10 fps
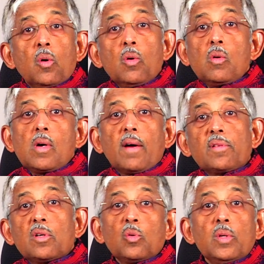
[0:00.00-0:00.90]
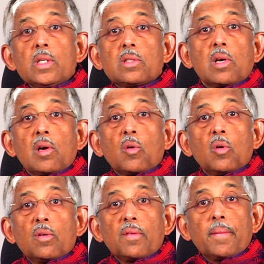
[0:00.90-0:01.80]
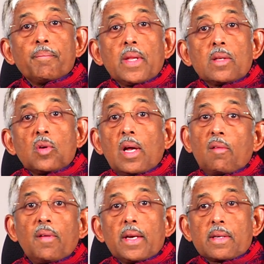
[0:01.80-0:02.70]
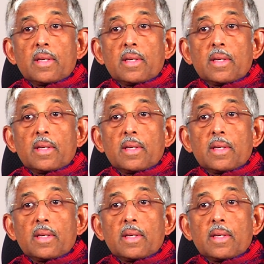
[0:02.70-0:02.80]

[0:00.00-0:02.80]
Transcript: oh, after two years it will go away, so I'll wait.